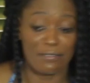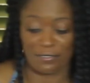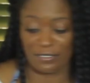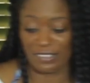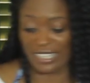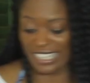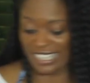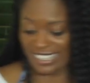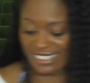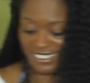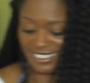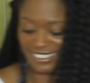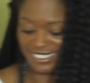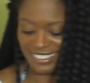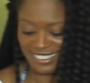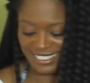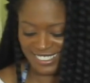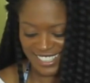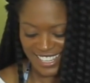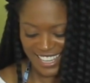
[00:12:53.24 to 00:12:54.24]
free,
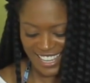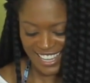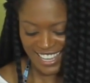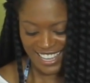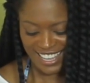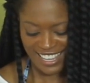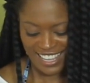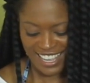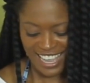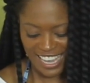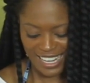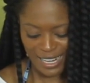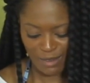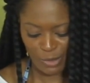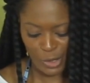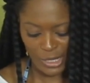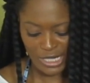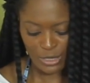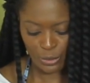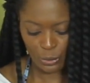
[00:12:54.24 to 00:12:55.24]
and
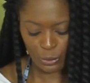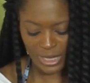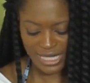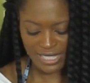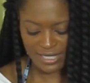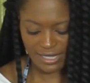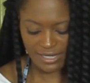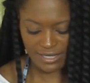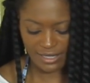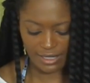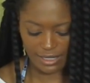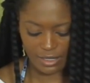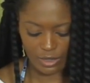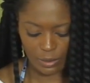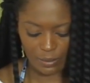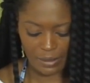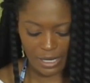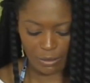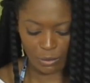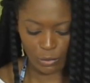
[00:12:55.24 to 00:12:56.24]
I'm going to whisk it a
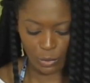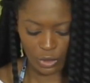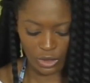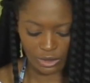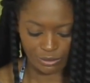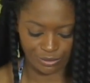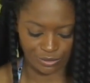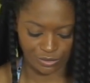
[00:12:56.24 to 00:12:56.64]
little bit more.